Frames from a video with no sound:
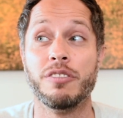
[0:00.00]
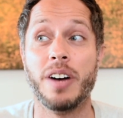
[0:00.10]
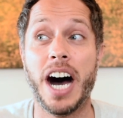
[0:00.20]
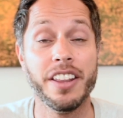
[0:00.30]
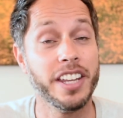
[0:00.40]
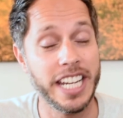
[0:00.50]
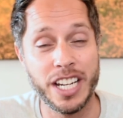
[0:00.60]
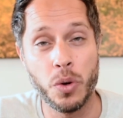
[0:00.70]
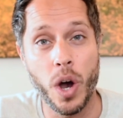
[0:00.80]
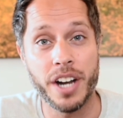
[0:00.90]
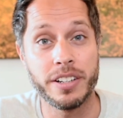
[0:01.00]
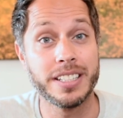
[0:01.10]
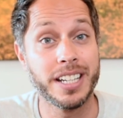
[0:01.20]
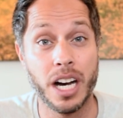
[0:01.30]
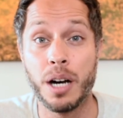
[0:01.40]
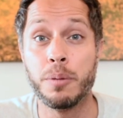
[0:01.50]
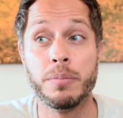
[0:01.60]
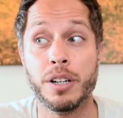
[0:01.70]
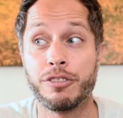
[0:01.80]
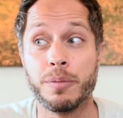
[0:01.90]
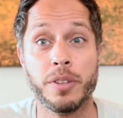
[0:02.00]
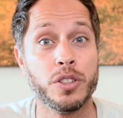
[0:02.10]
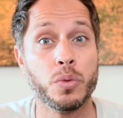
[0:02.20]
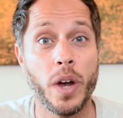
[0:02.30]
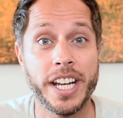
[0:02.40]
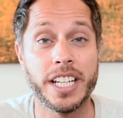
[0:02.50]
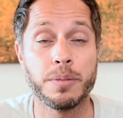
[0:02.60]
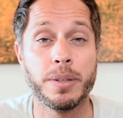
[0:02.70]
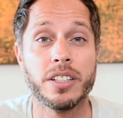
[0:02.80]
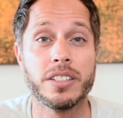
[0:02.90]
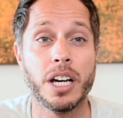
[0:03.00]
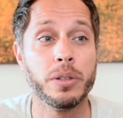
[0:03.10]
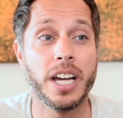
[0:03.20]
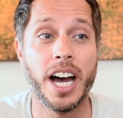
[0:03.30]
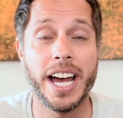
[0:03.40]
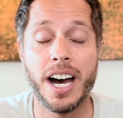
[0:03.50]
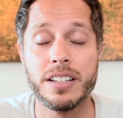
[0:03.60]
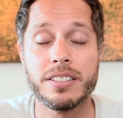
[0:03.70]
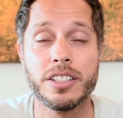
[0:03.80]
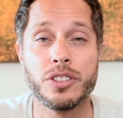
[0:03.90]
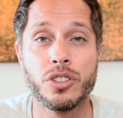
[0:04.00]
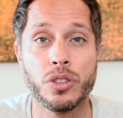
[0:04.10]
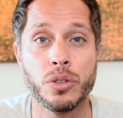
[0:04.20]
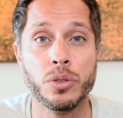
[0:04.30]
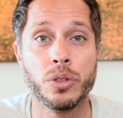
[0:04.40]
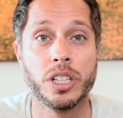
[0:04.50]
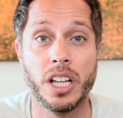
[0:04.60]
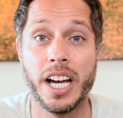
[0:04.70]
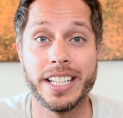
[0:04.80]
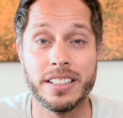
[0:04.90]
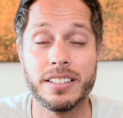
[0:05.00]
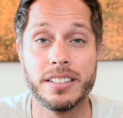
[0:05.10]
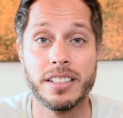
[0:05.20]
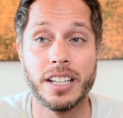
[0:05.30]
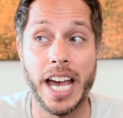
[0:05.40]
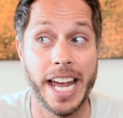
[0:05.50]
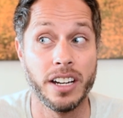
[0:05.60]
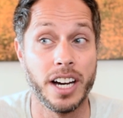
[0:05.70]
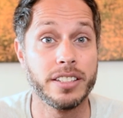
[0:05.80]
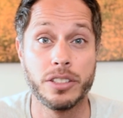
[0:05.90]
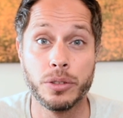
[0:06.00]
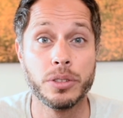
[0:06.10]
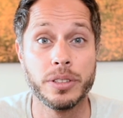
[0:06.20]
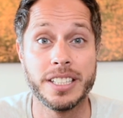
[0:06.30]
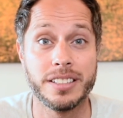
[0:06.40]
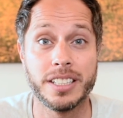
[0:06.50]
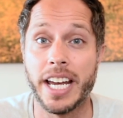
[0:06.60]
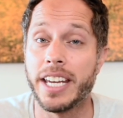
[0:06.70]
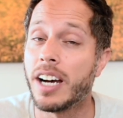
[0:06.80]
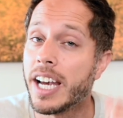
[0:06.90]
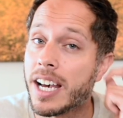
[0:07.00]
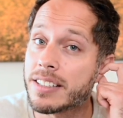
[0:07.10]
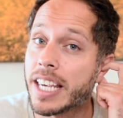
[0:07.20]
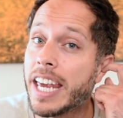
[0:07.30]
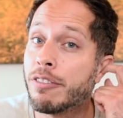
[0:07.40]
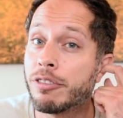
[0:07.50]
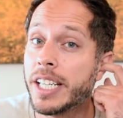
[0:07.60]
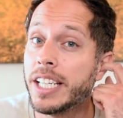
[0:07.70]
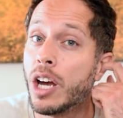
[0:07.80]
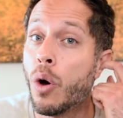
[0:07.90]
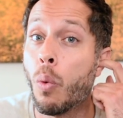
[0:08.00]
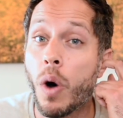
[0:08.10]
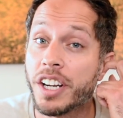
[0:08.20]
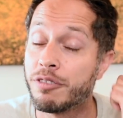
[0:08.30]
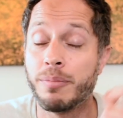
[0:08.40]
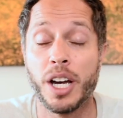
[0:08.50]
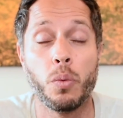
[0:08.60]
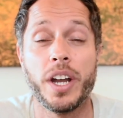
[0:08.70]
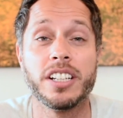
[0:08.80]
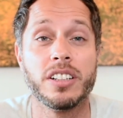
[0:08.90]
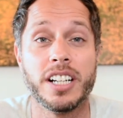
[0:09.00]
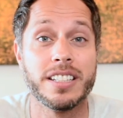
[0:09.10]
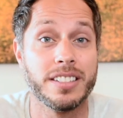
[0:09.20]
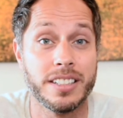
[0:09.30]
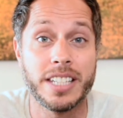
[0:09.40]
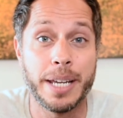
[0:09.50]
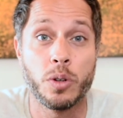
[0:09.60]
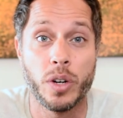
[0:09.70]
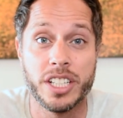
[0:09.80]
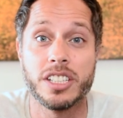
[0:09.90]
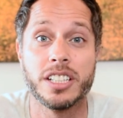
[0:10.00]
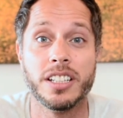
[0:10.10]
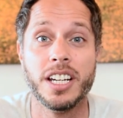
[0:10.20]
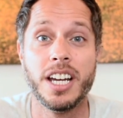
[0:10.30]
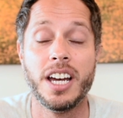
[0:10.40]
of other inquiries come from those weddings, because I asked those 2 clients, and I still do this today. I ask every one of my wedding clients this same question.